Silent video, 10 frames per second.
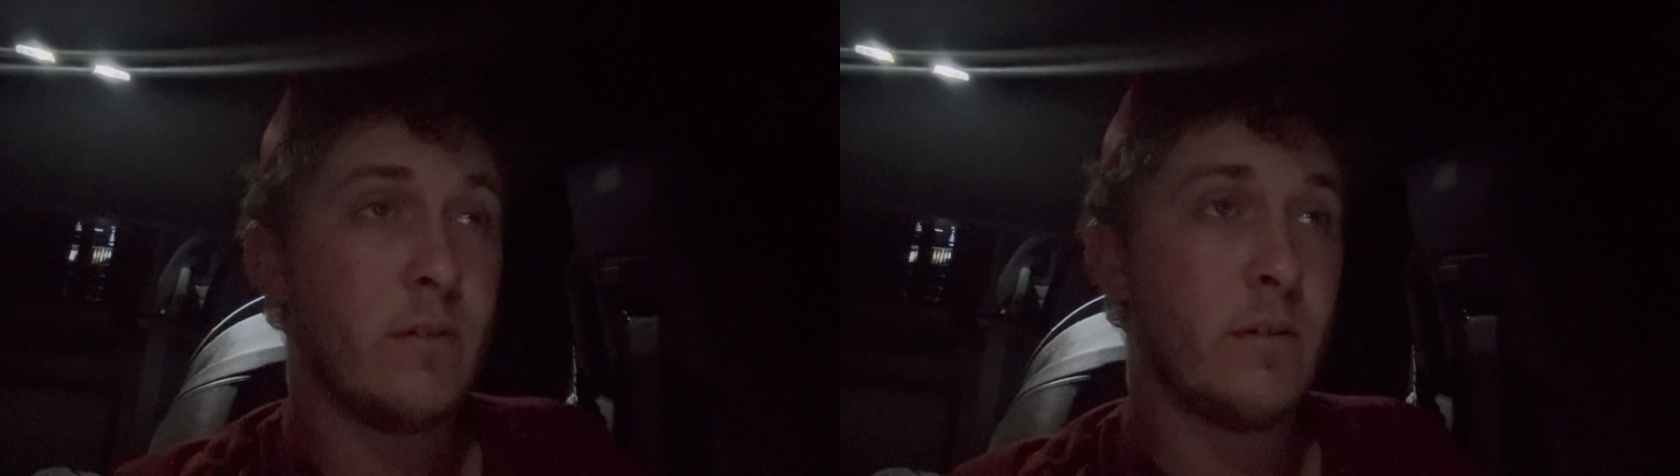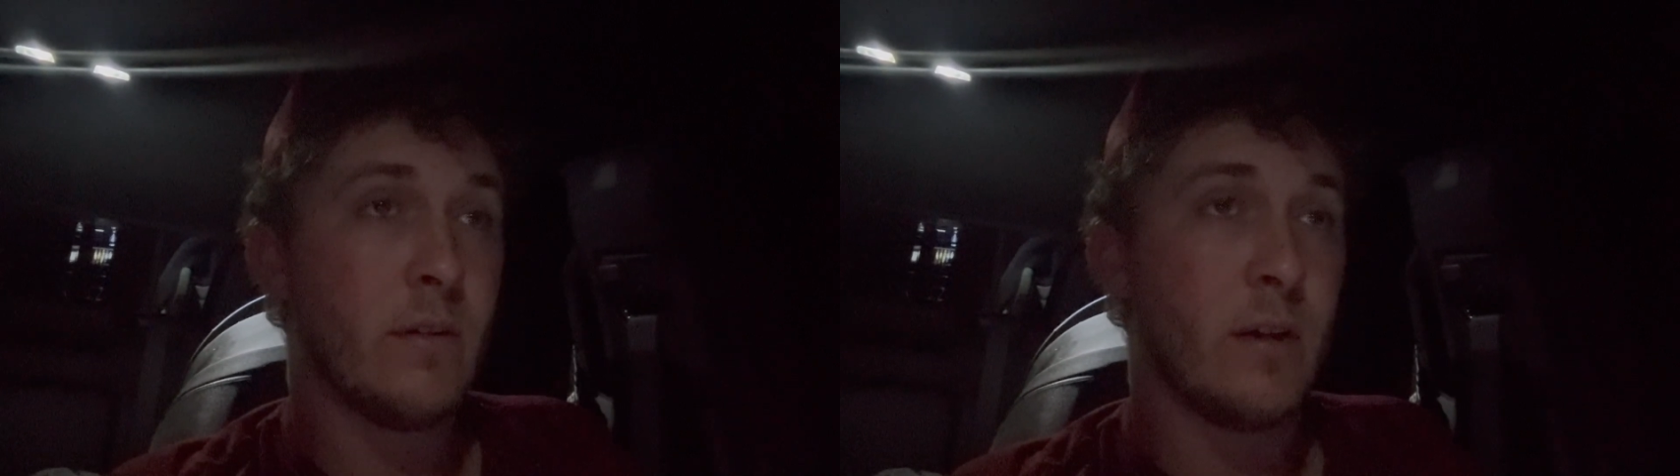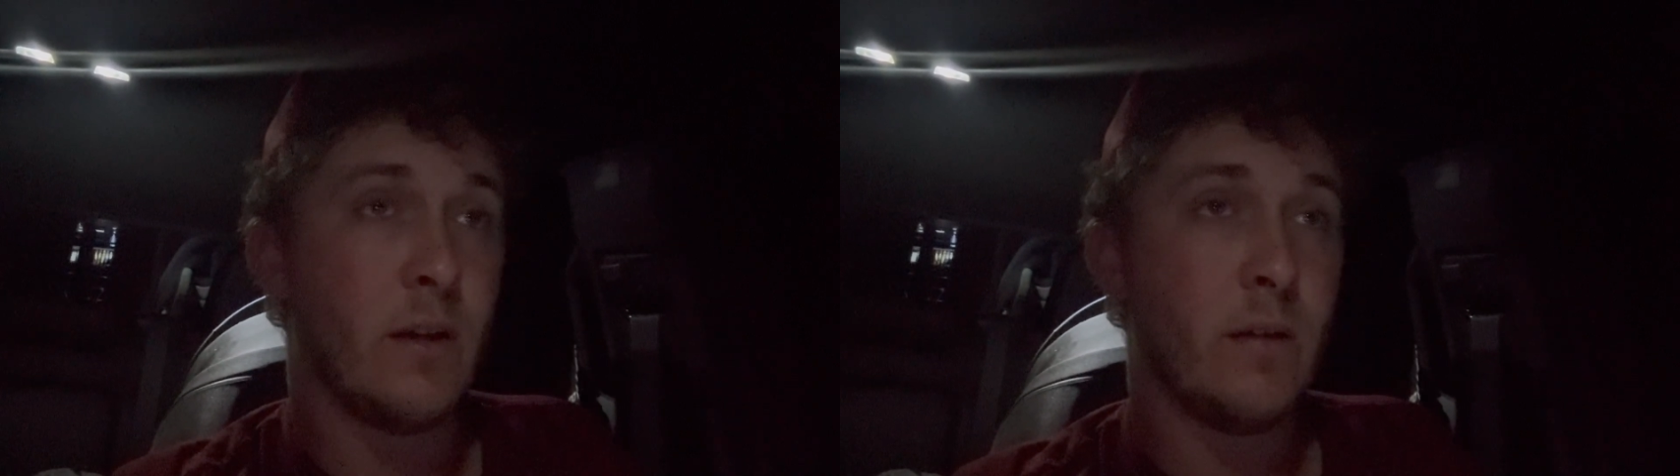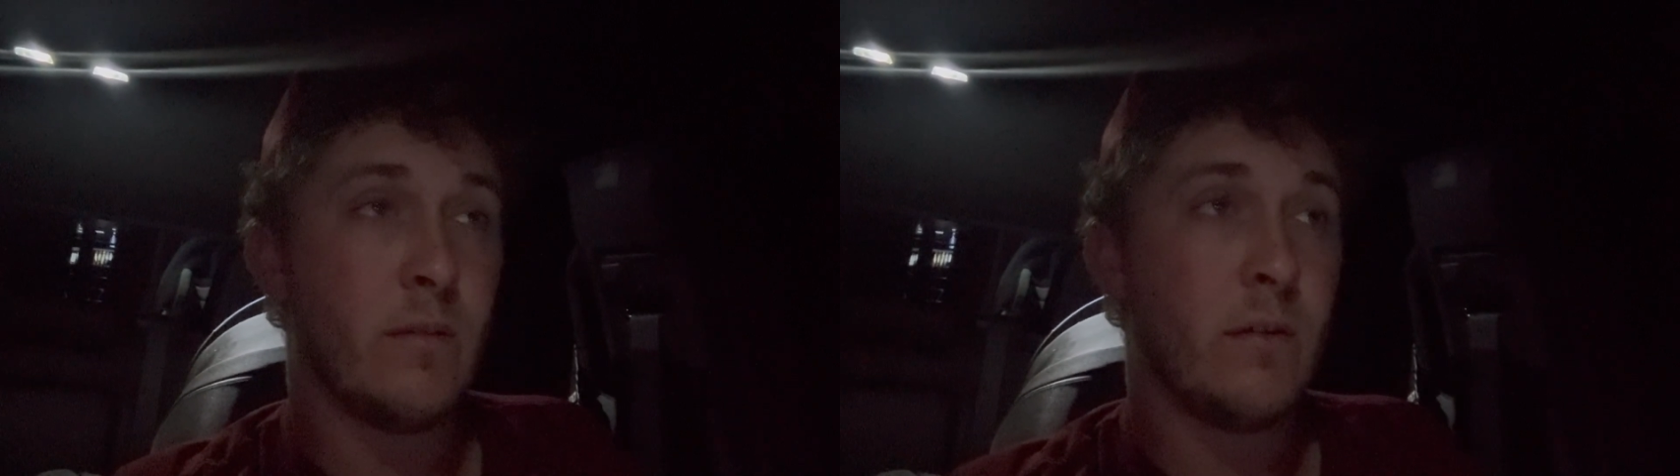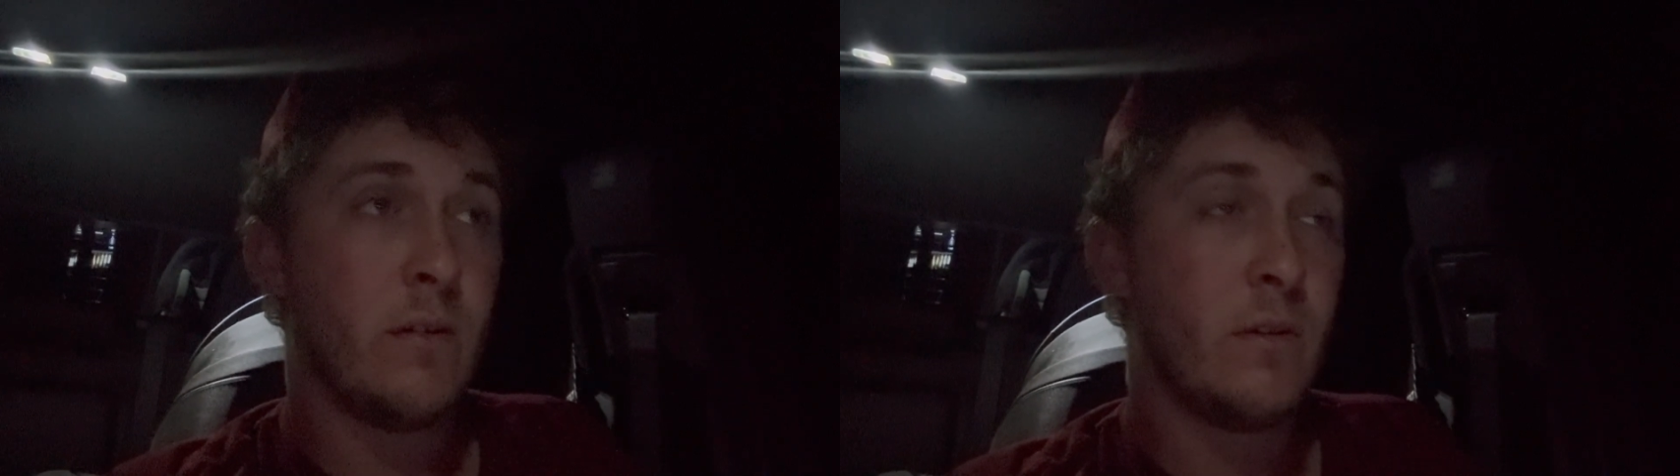
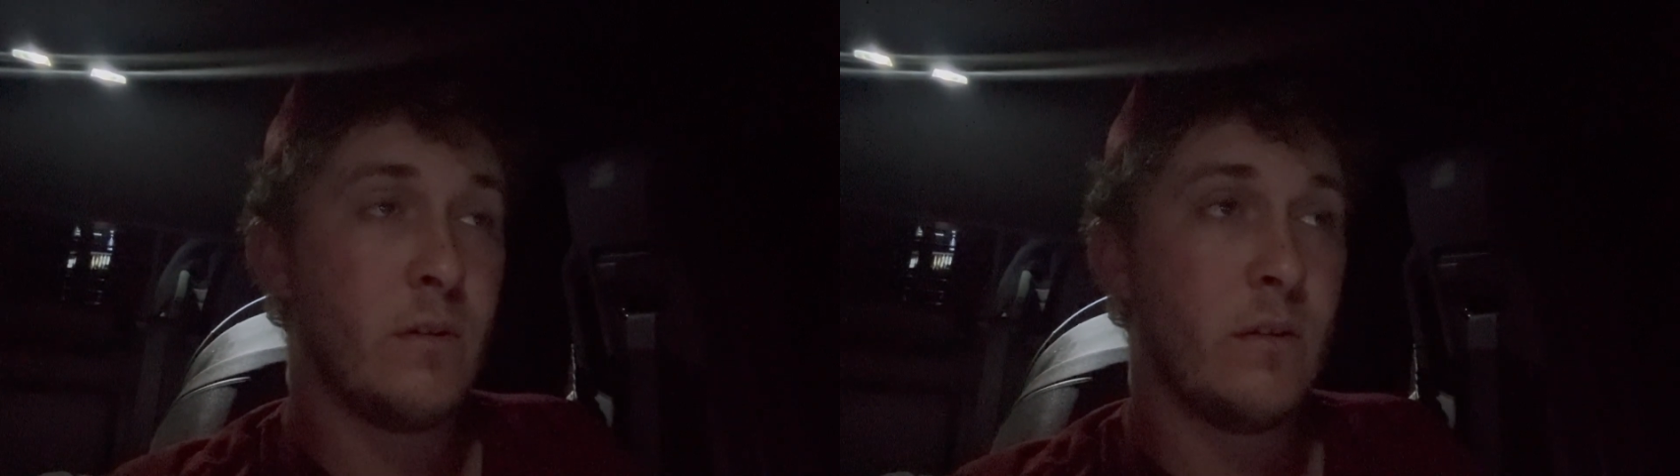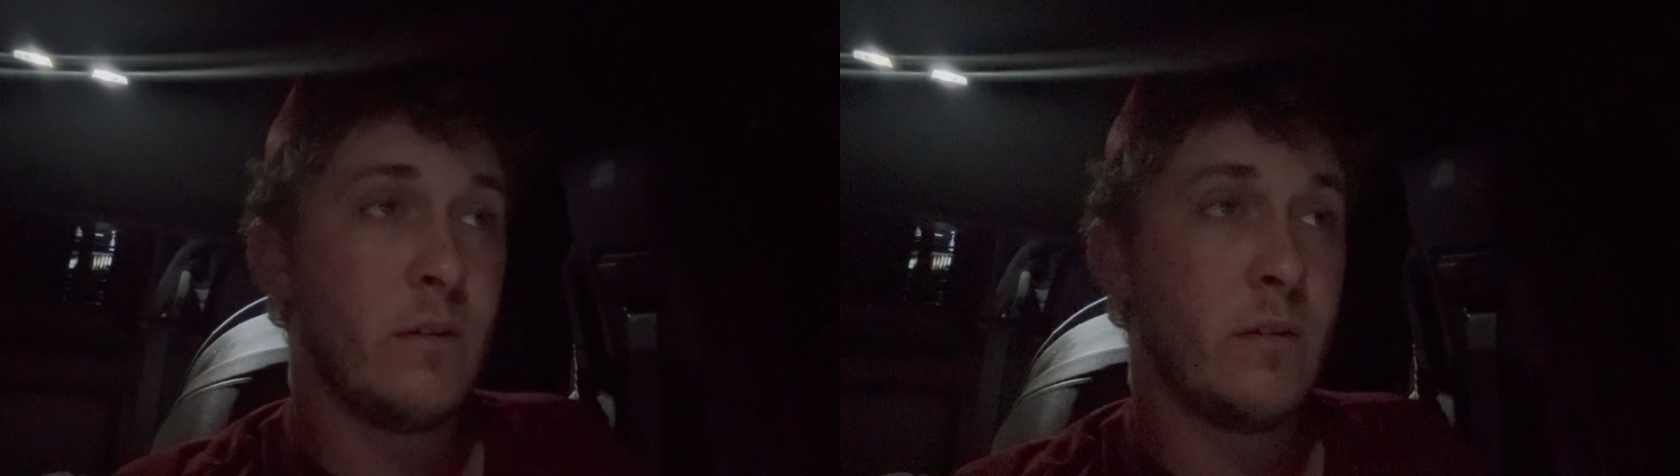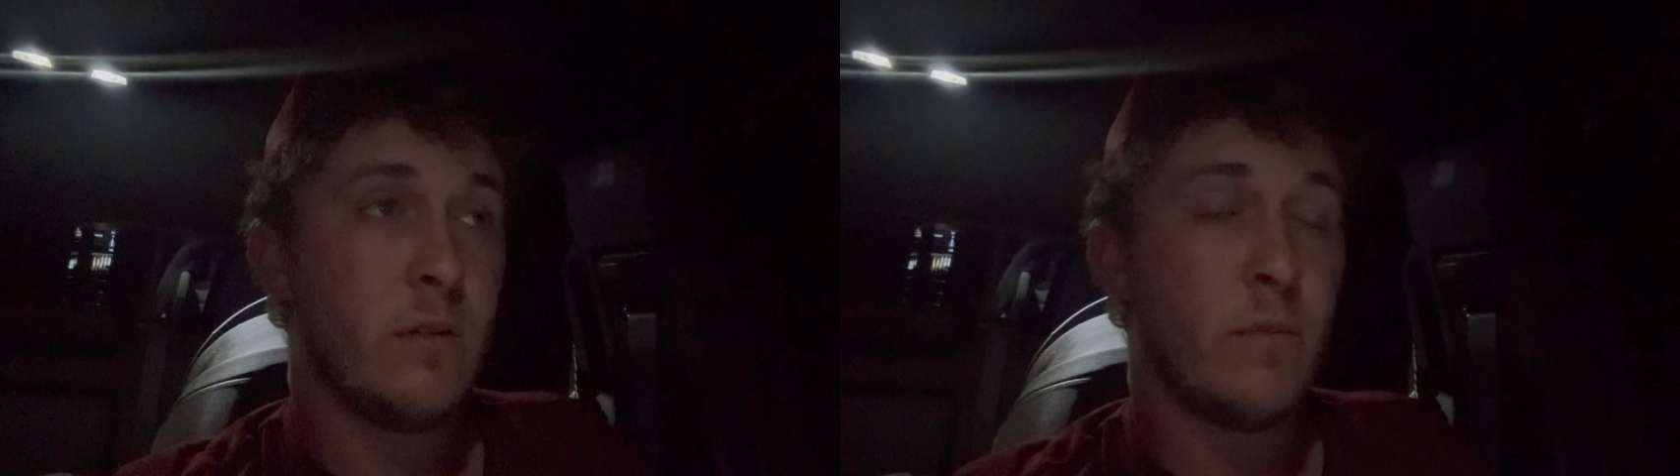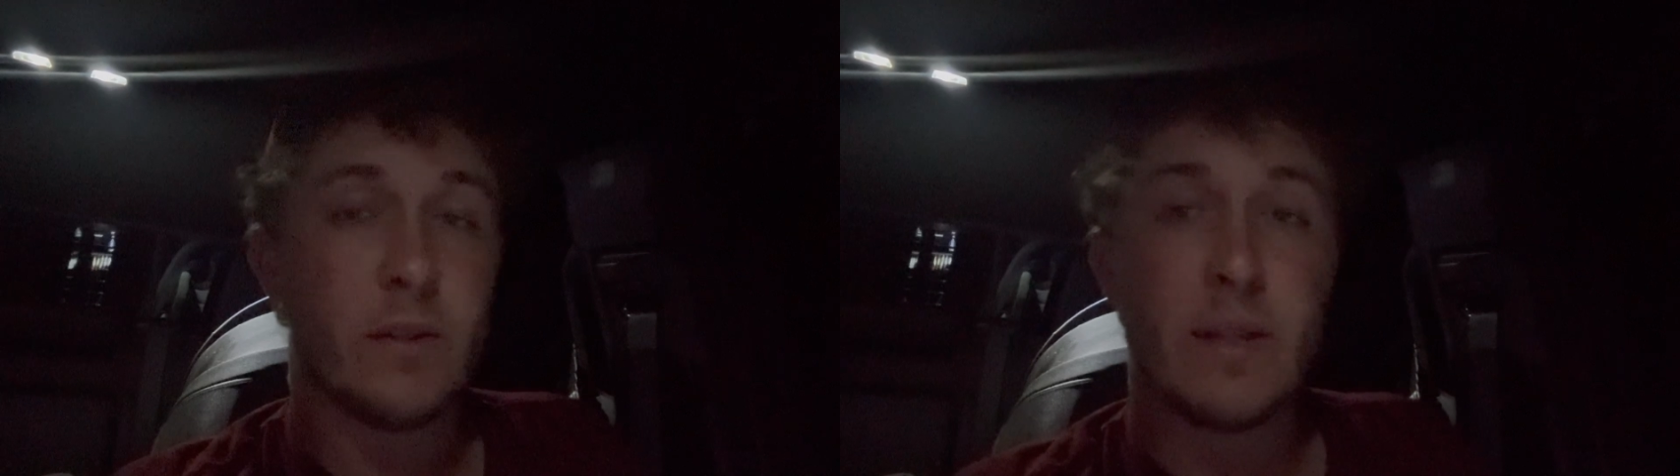But